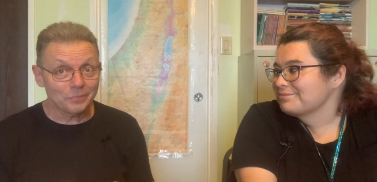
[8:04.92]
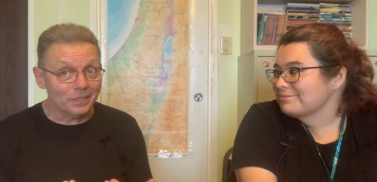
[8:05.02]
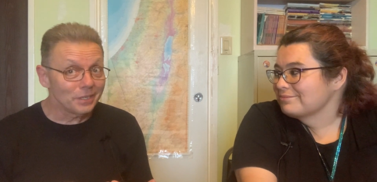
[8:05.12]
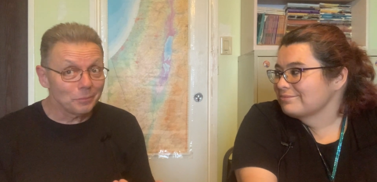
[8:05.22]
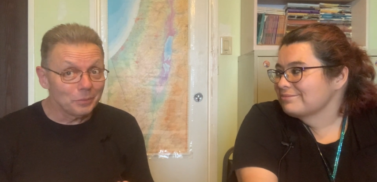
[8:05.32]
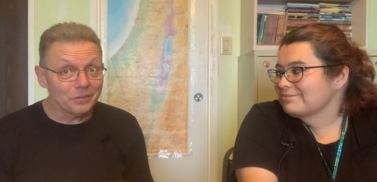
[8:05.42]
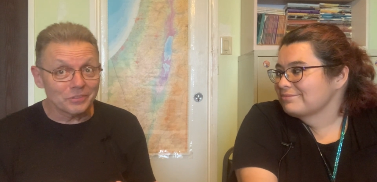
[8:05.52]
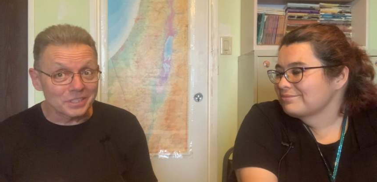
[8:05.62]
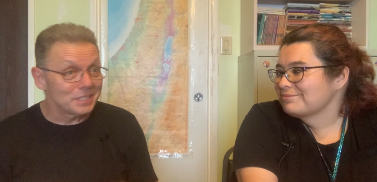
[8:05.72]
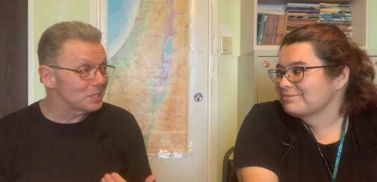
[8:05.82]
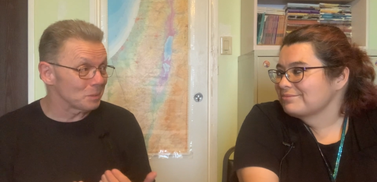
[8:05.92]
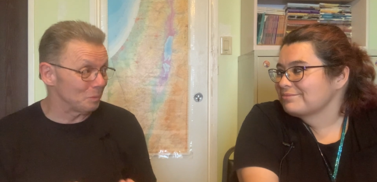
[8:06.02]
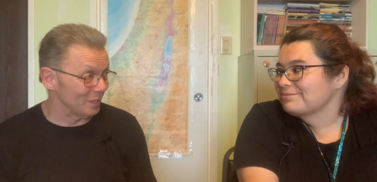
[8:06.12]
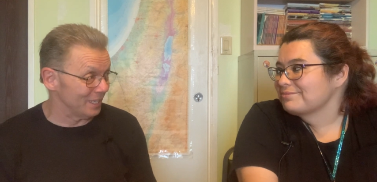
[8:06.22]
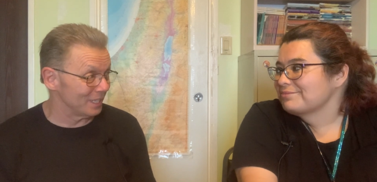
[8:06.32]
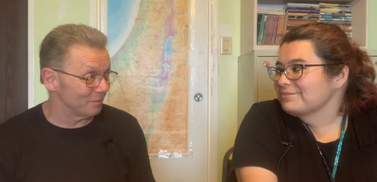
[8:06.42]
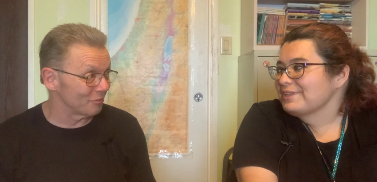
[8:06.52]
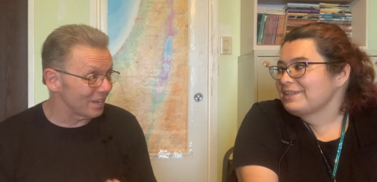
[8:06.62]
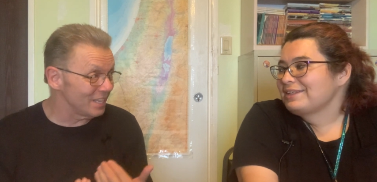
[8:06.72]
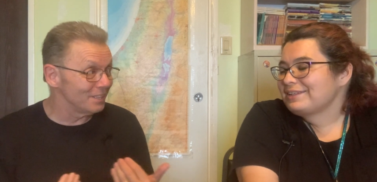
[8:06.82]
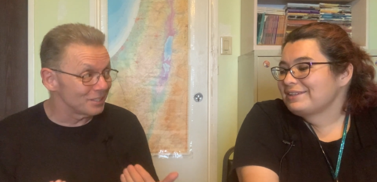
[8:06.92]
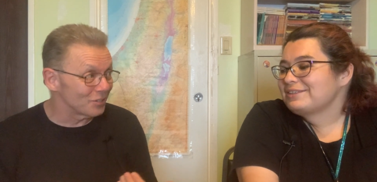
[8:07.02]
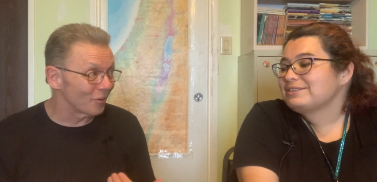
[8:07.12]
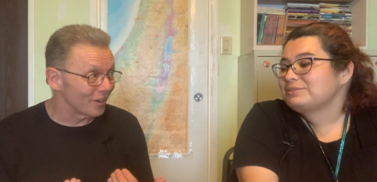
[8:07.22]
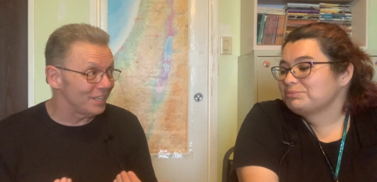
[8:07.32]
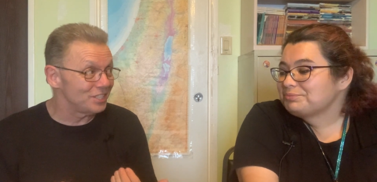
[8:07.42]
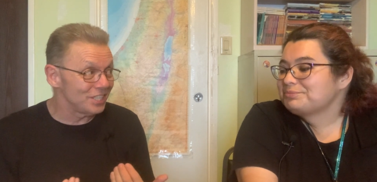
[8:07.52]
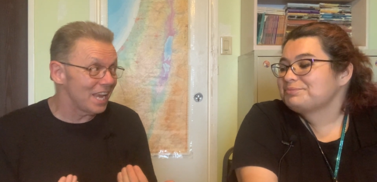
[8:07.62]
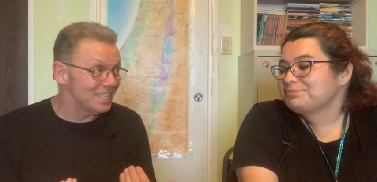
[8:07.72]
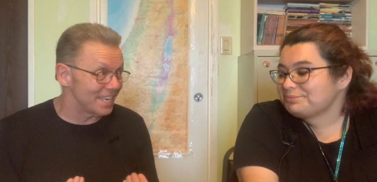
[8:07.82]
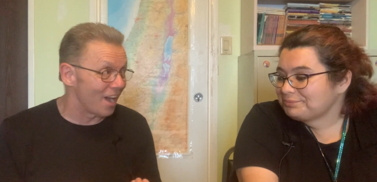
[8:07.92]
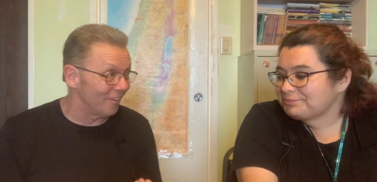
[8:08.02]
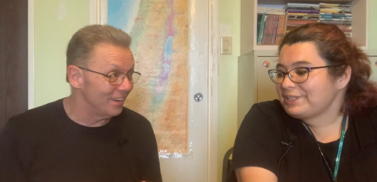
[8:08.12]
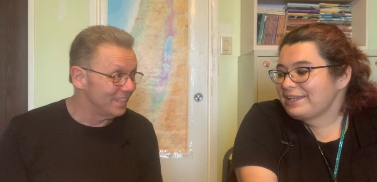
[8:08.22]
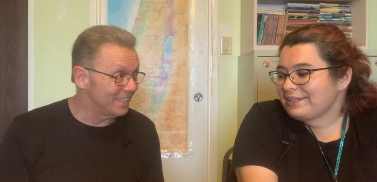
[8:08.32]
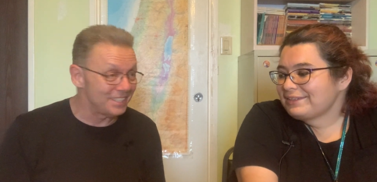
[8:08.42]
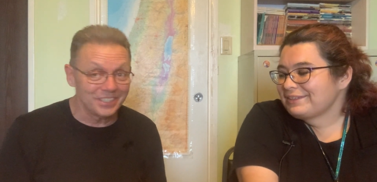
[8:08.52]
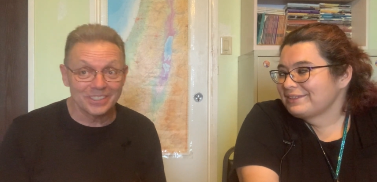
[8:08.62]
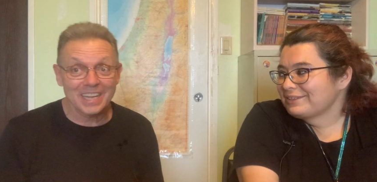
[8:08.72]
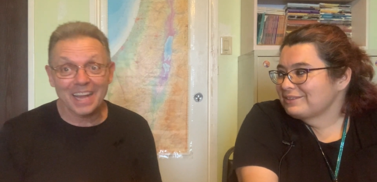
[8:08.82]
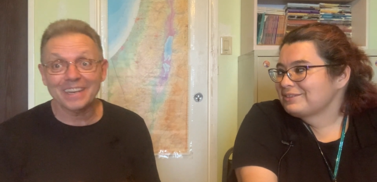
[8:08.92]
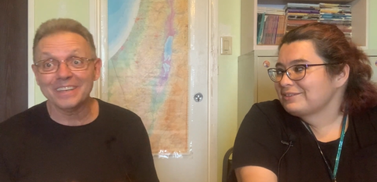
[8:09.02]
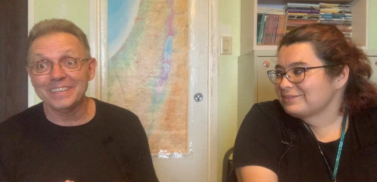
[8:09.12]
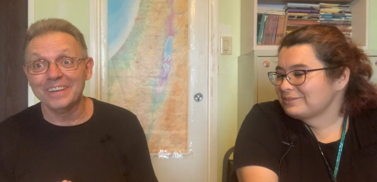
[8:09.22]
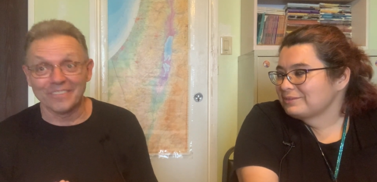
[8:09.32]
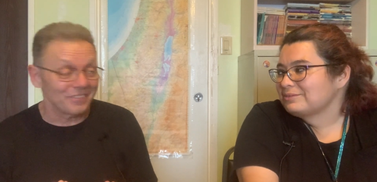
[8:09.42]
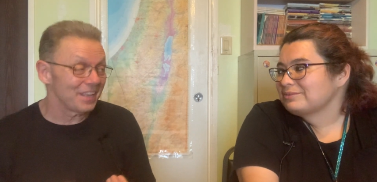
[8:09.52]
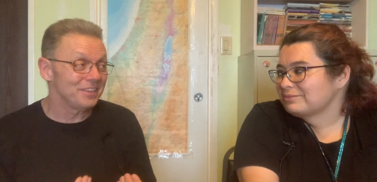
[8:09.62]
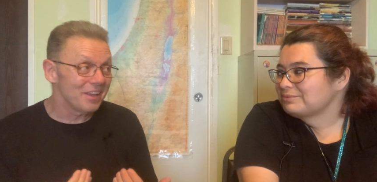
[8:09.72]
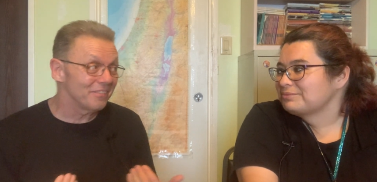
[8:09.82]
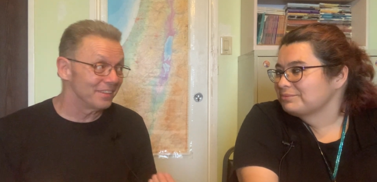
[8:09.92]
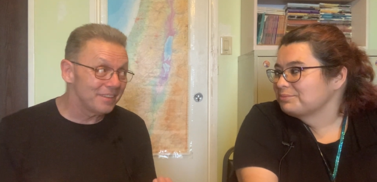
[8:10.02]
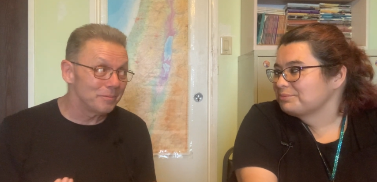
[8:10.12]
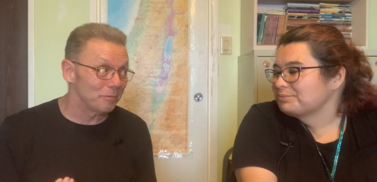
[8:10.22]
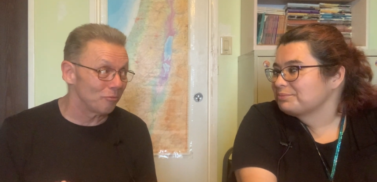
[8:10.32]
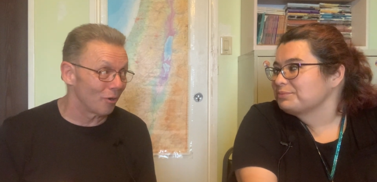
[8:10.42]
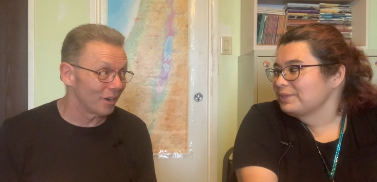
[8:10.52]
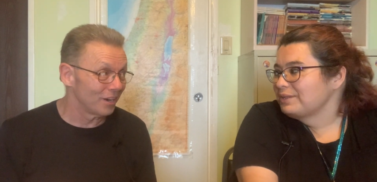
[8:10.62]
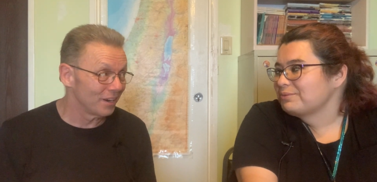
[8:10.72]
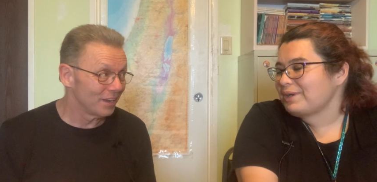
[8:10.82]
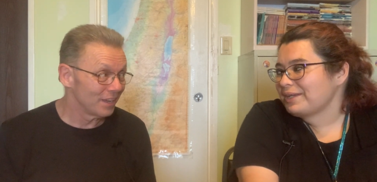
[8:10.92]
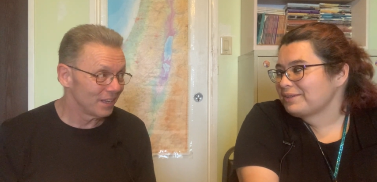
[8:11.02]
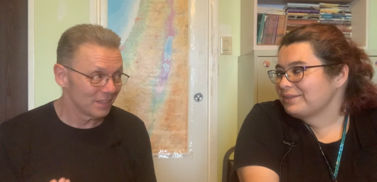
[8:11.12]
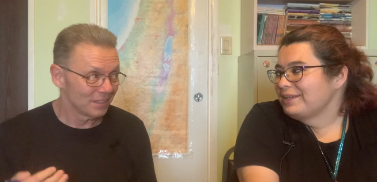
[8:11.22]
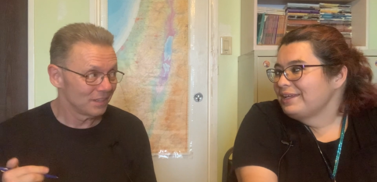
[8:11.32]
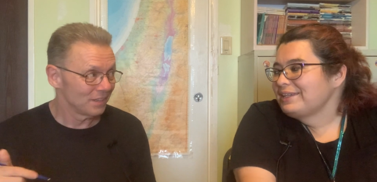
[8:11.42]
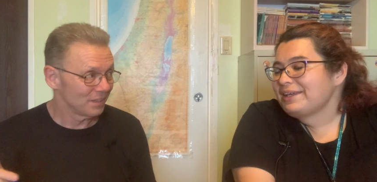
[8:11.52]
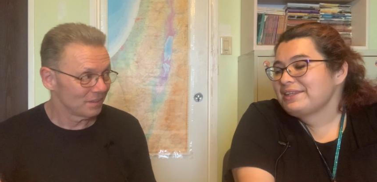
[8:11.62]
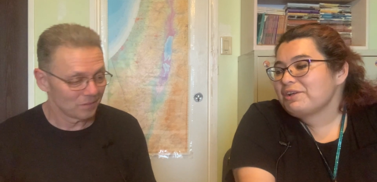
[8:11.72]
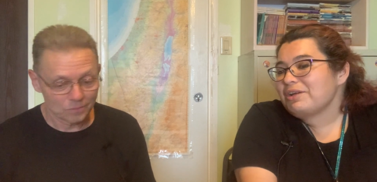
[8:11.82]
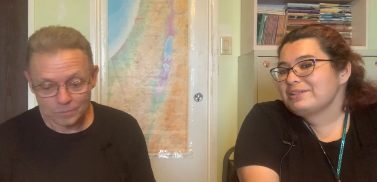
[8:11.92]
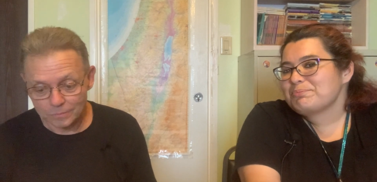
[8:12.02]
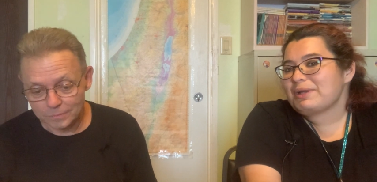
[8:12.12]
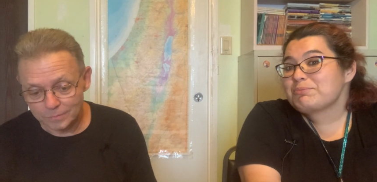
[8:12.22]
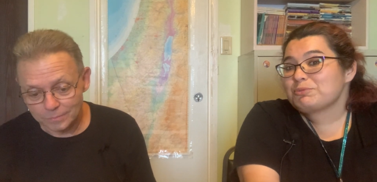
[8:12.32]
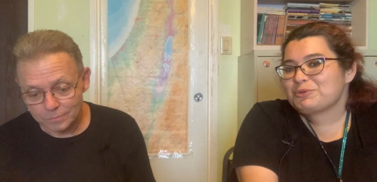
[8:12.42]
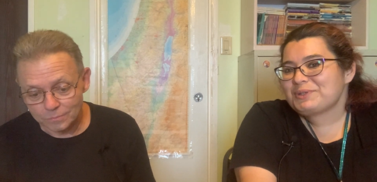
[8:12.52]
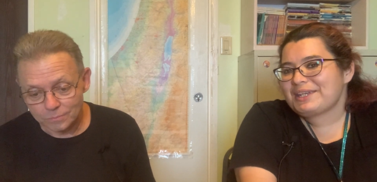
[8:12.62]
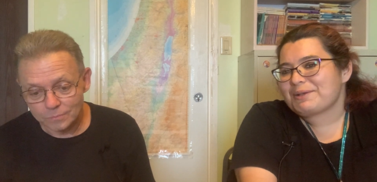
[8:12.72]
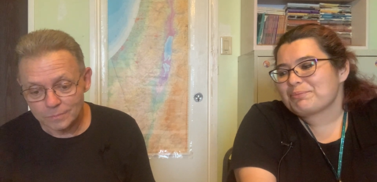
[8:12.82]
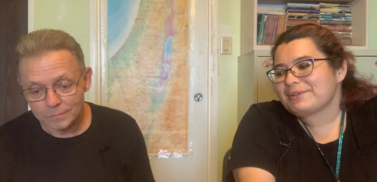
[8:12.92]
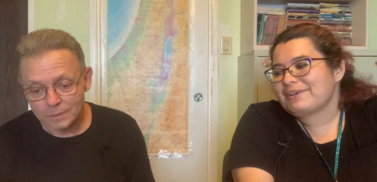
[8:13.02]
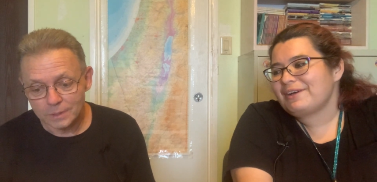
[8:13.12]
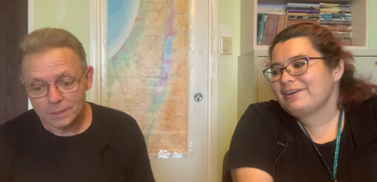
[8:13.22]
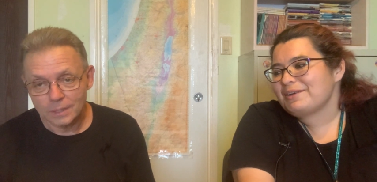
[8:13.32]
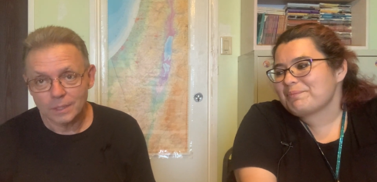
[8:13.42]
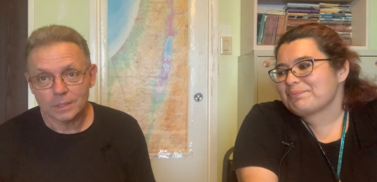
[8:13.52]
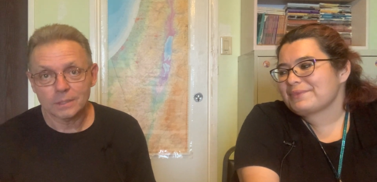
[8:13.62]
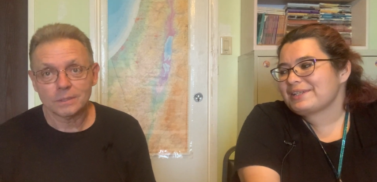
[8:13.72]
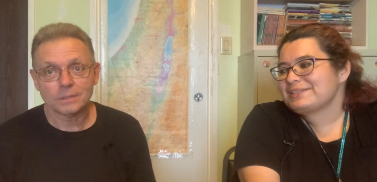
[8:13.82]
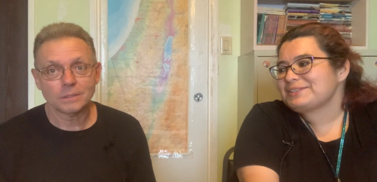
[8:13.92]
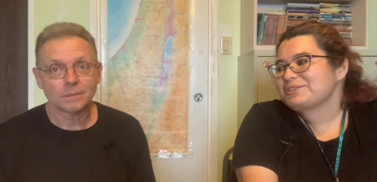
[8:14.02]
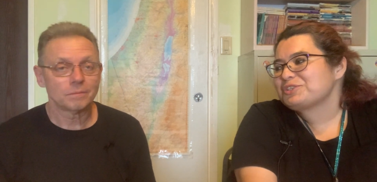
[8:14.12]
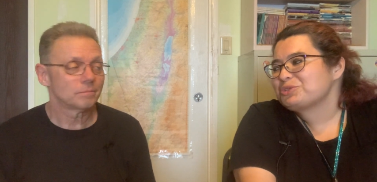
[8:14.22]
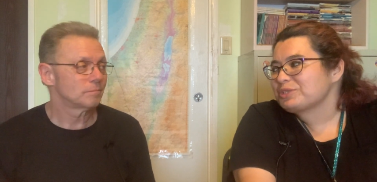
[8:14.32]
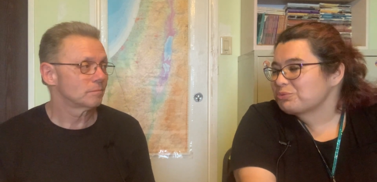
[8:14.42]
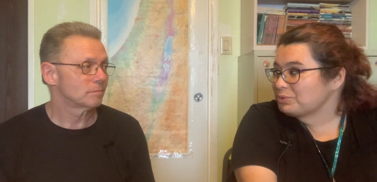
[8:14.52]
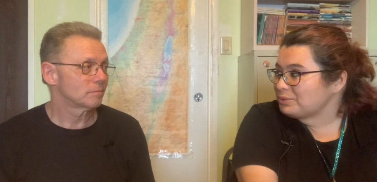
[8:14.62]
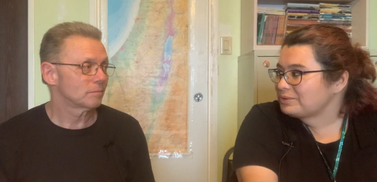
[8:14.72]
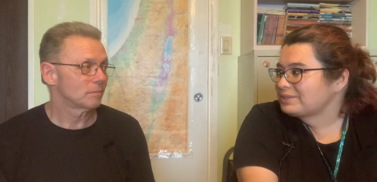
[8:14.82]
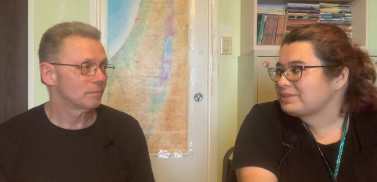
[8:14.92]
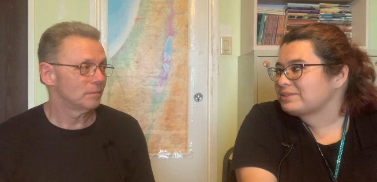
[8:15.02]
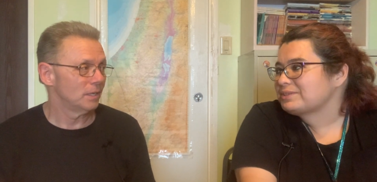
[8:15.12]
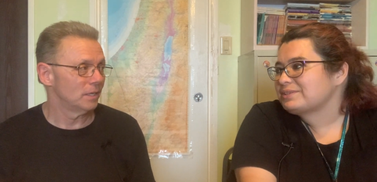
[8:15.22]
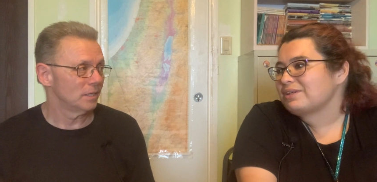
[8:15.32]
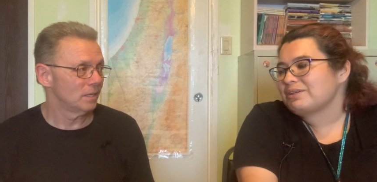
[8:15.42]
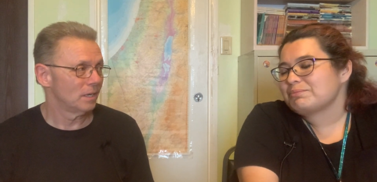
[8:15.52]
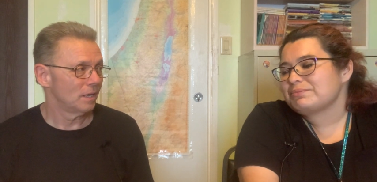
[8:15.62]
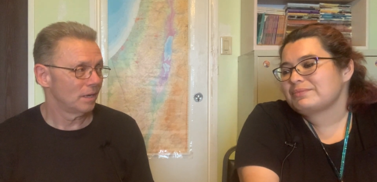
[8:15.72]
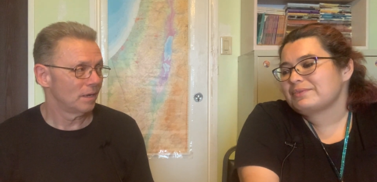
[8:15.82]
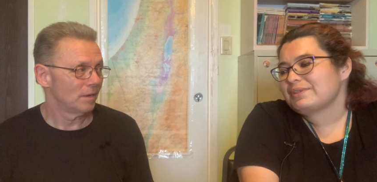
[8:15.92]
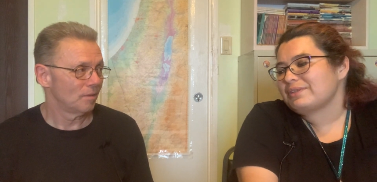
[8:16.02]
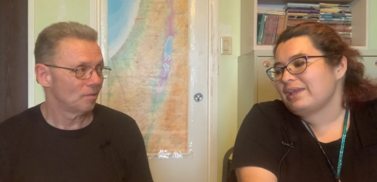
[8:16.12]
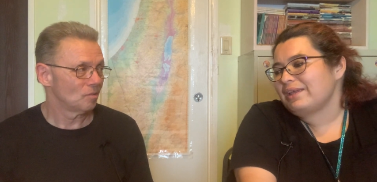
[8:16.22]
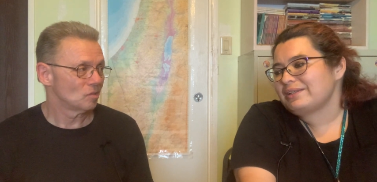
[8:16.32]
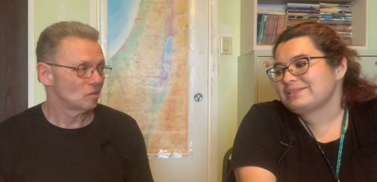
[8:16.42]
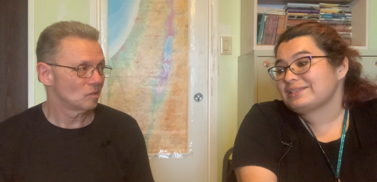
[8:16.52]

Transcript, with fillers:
Speaker 1: to be a little bit of a discipline of regulatory change out that you're not, you know, you haven't lived before.
Speaker 2: Right. Yeah, they call it Bible boot camp because um, there's strict rules. There's uh-huh. um, and it's